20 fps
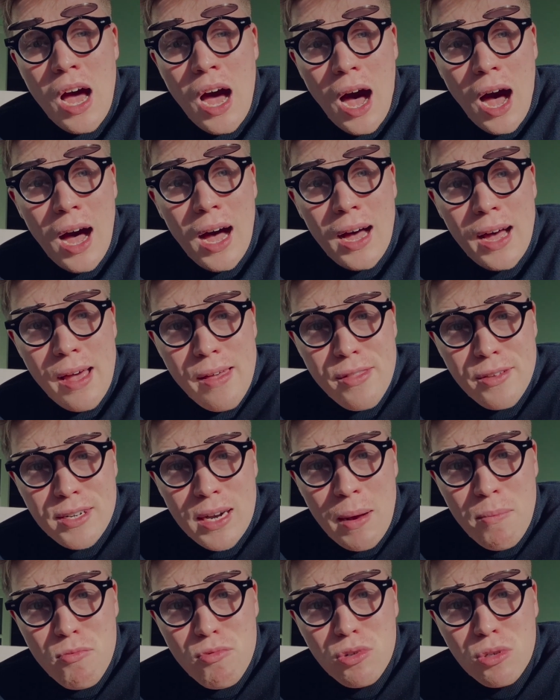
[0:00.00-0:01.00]
I that
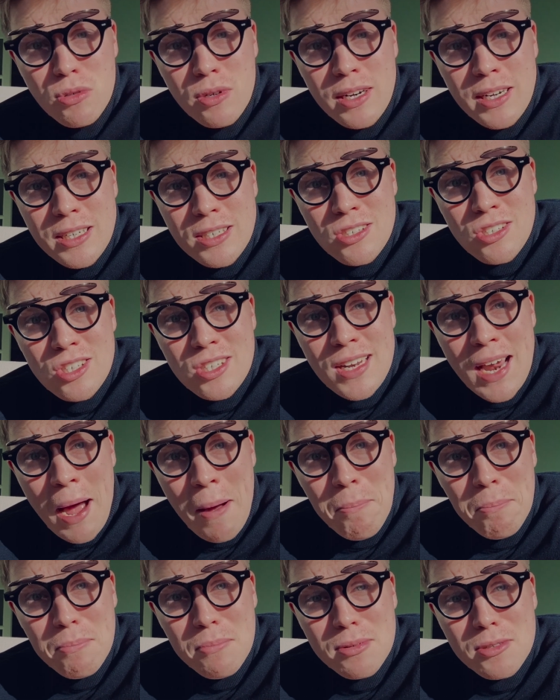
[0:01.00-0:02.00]
am rudely
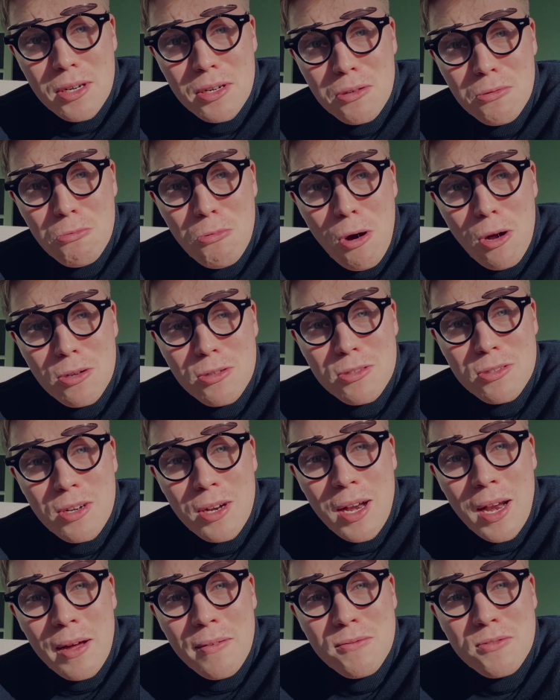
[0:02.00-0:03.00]
stamped and want
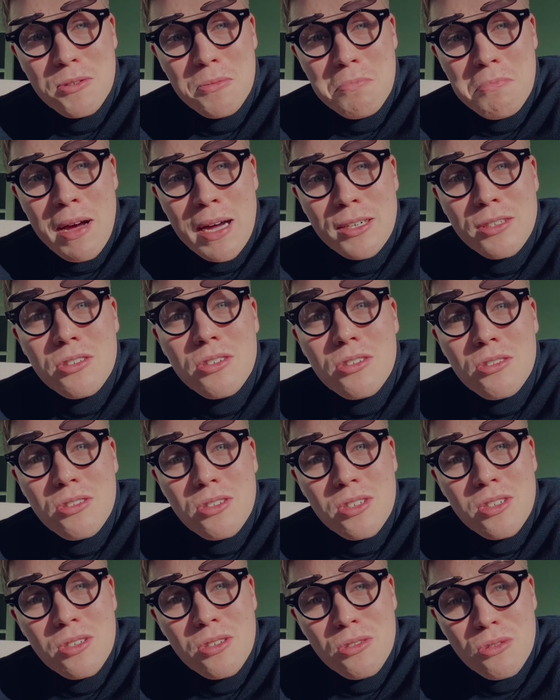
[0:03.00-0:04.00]
love's
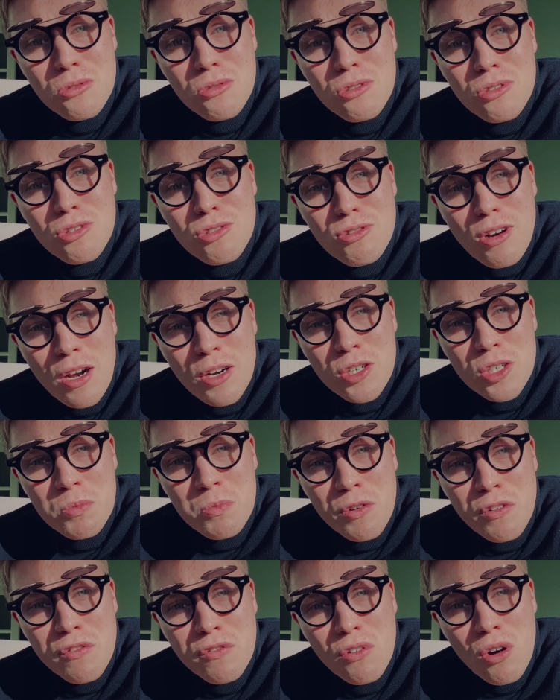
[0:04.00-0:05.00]
majesty to strut
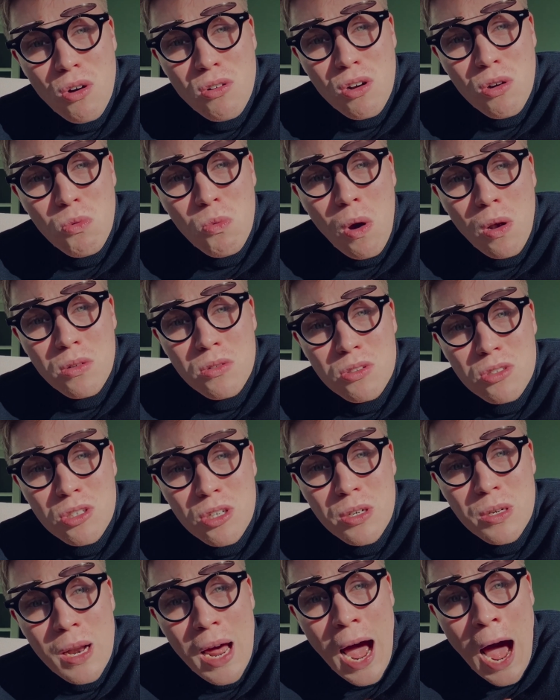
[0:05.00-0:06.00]
before a
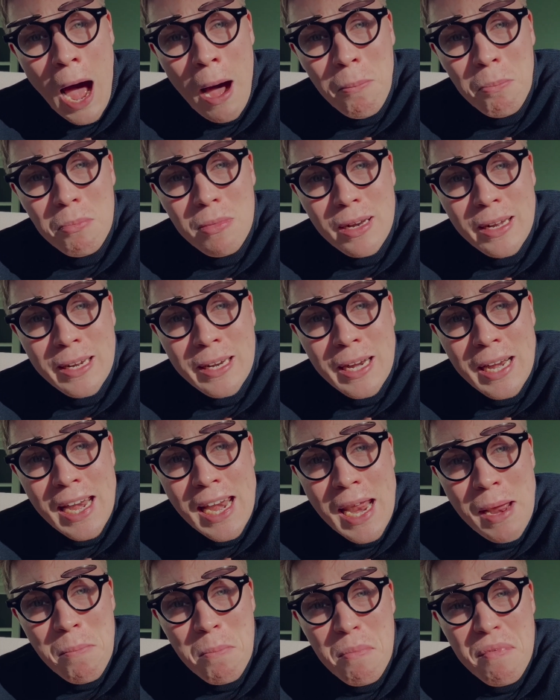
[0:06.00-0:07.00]
wanton ambling
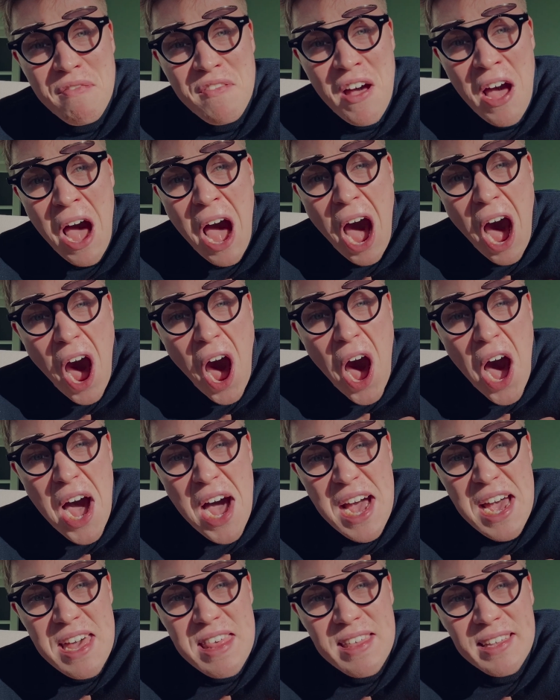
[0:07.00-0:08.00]
nymph,
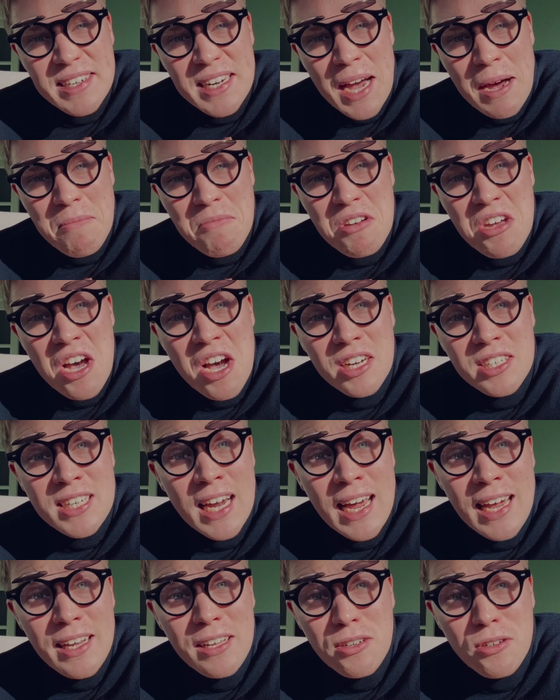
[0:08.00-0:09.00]
I that am
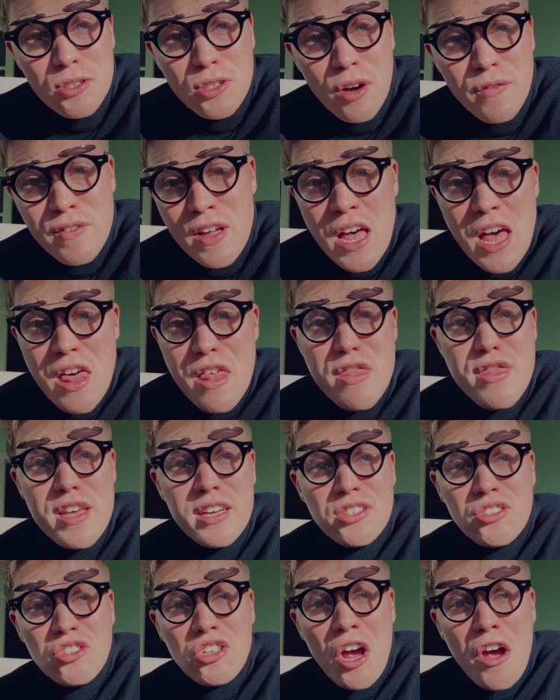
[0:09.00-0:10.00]
curtail'd of
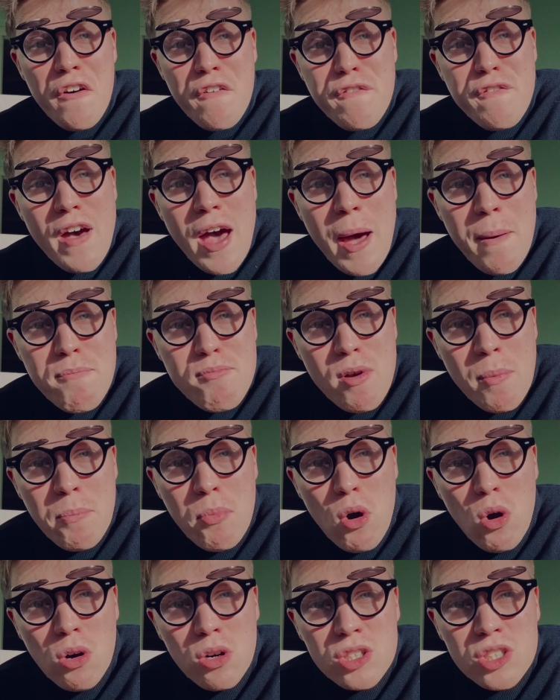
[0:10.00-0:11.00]
this fair
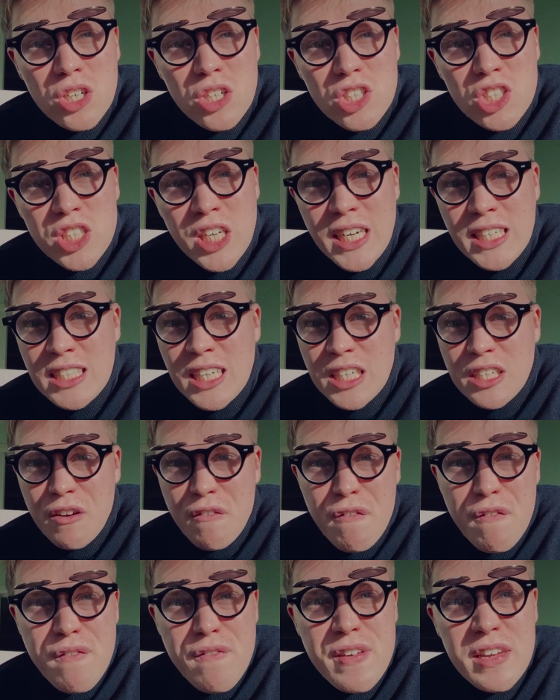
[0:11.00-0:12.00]
proportion, cheated
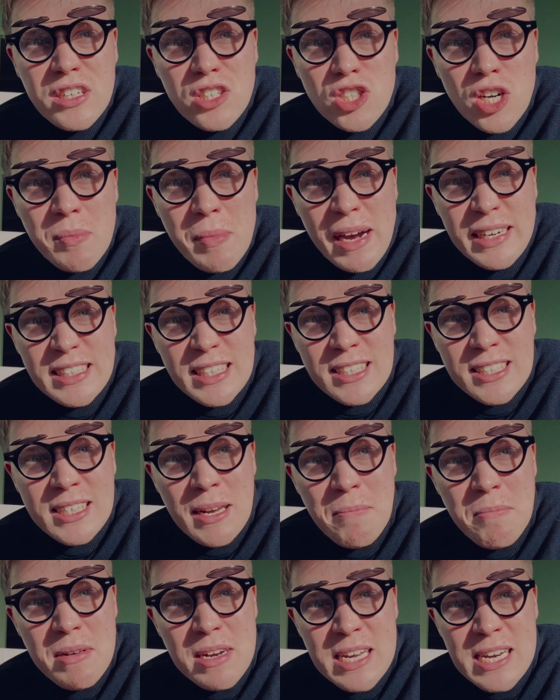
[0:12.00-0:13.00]
of feature by
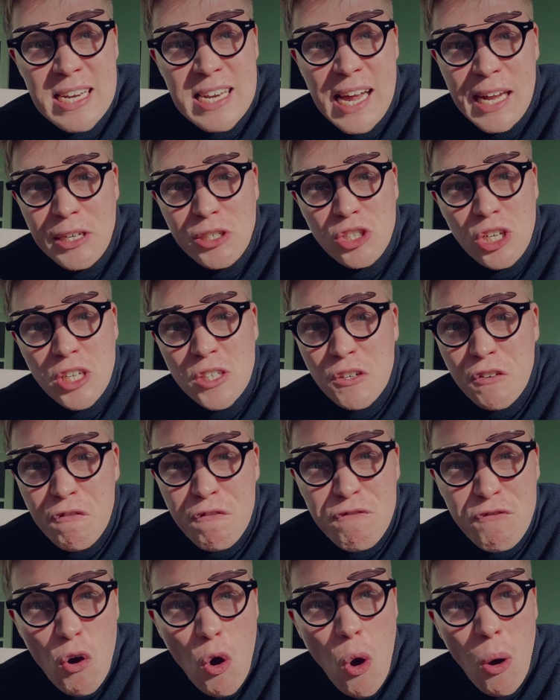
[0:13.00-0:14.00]
dissembling nature,
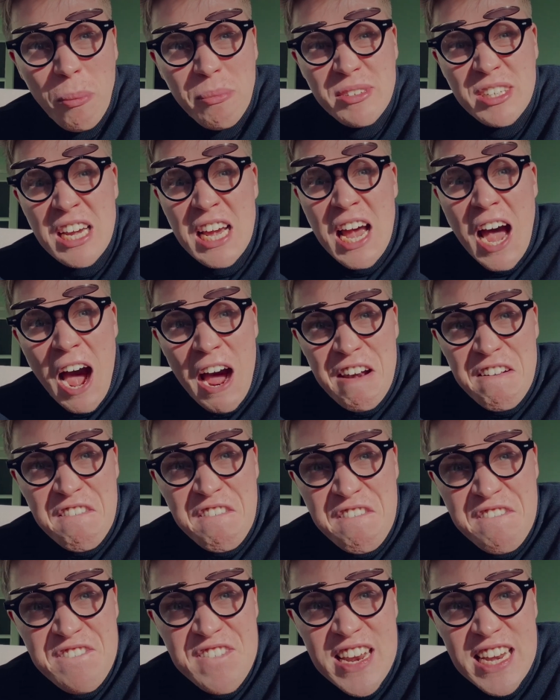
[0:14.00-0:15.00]
deformed,
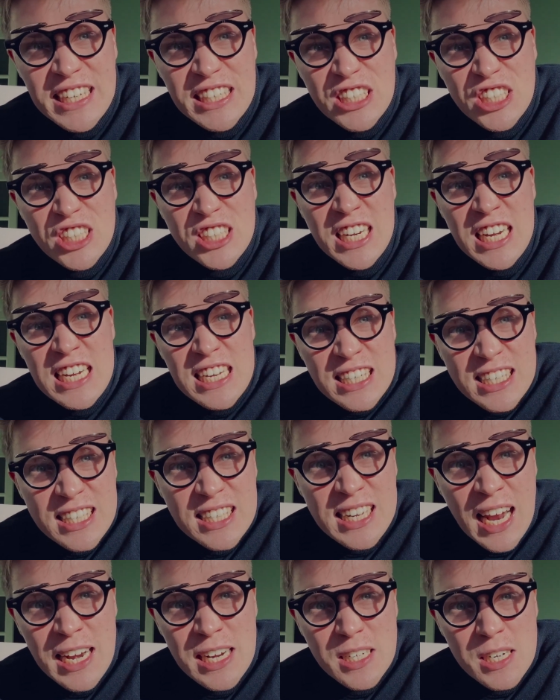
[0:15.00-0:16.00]
unfinished,
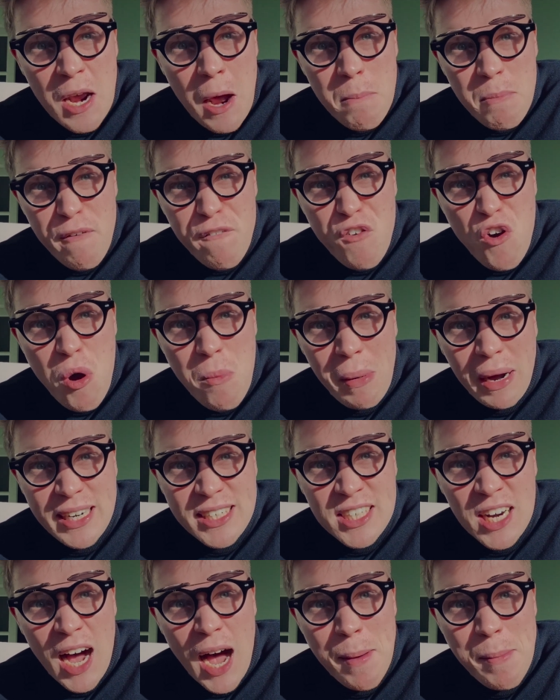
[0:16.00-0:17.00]
sent before my
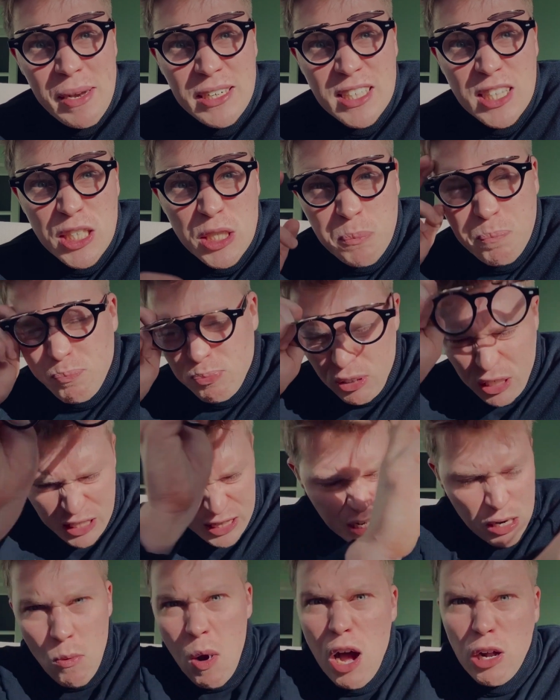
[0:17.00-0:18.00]
time into this
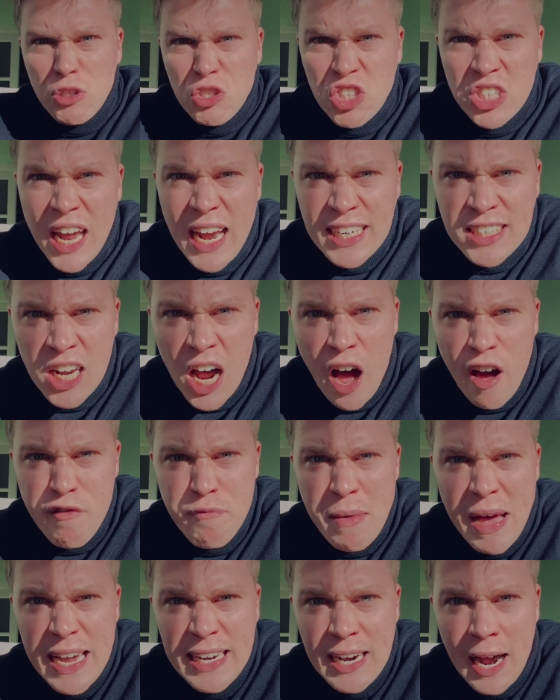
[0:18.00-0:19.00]
breathing world scarce half
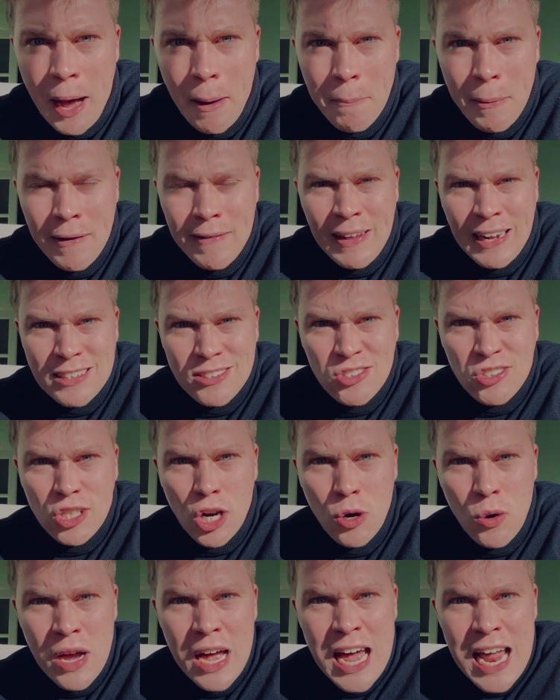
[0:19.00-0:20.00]
made up, and that
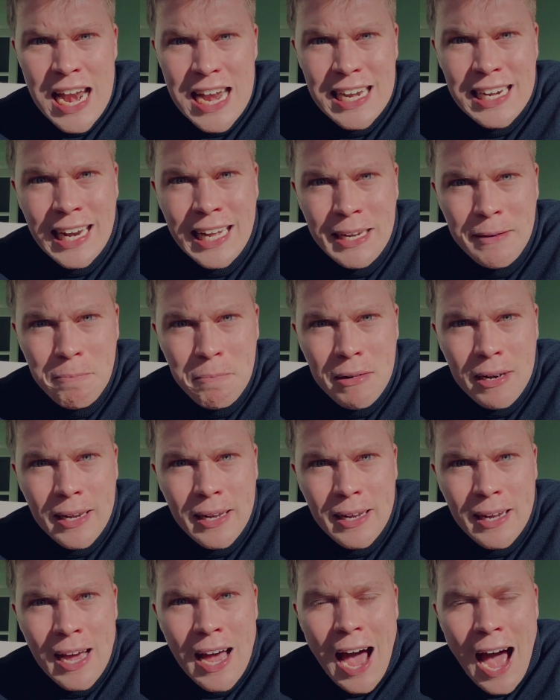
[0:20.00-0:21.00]
so
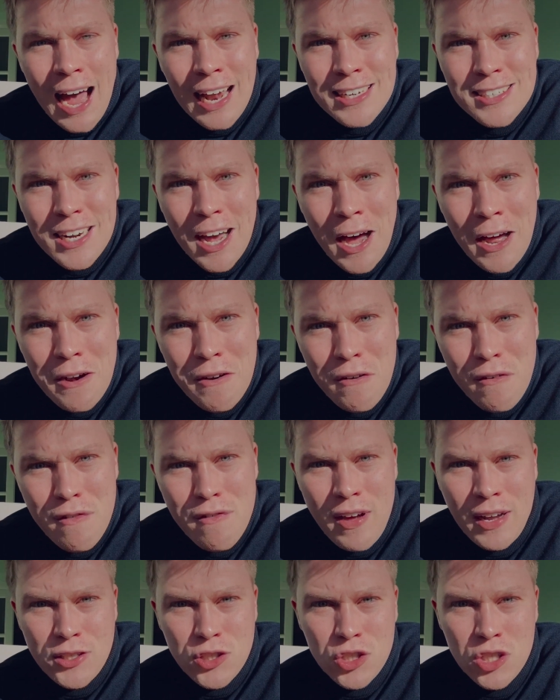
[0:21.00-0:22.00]
lamely and
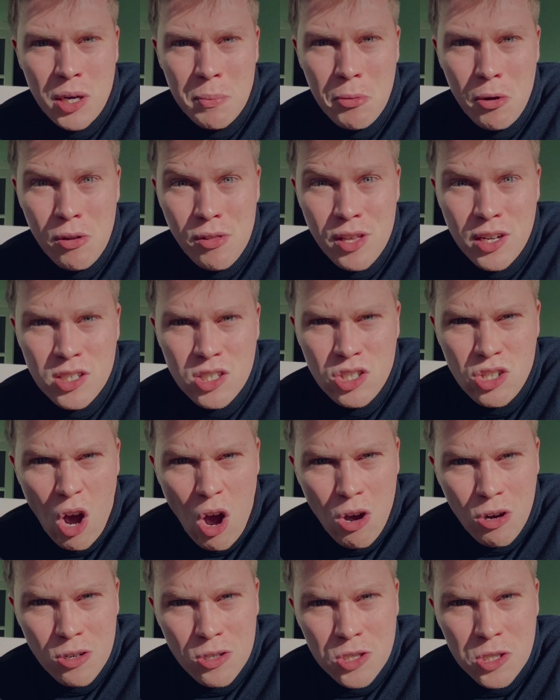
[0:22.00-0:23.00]
unfashionable that
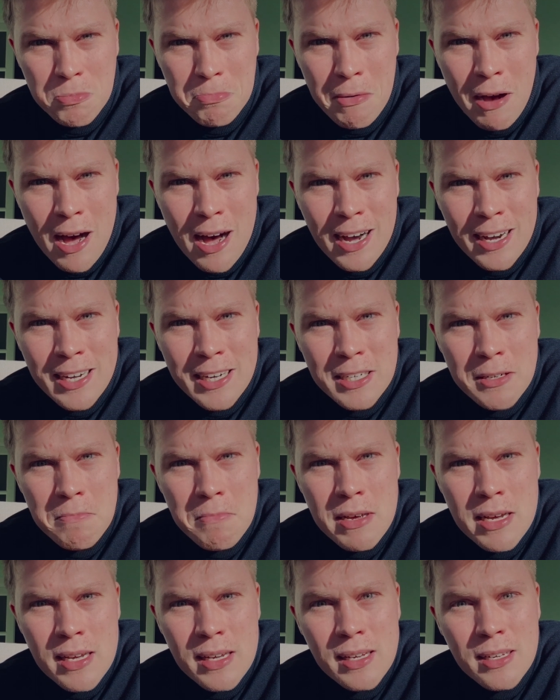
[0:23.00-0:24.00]
dogs bark at
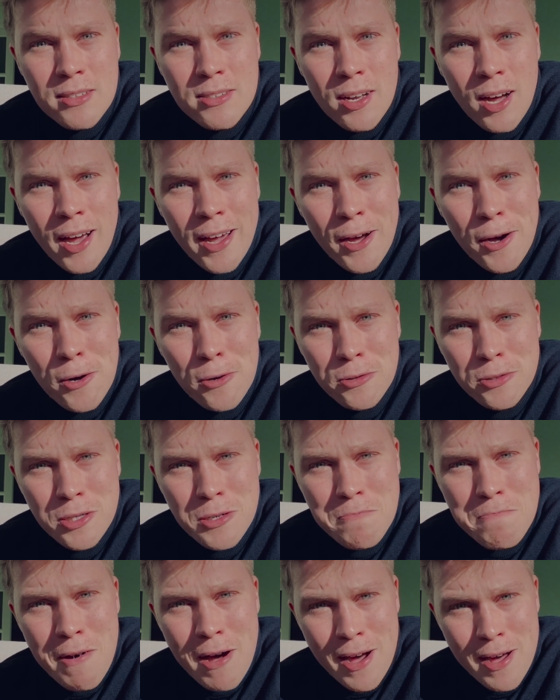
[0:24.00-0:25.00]
me as I halt
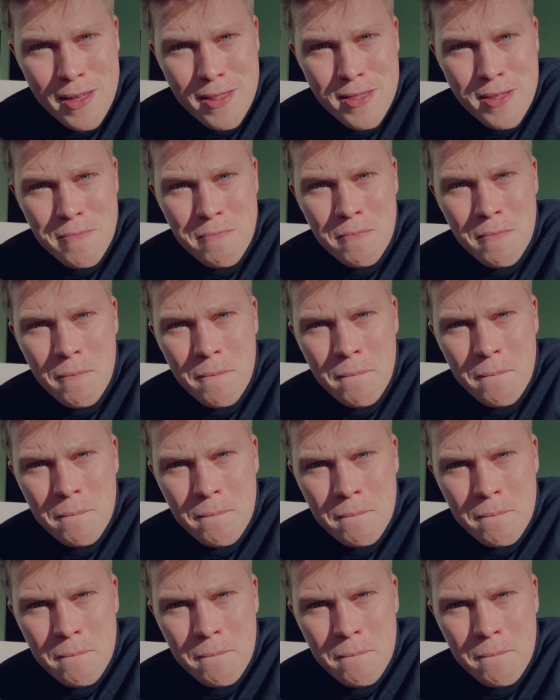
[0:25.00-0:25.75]
by them.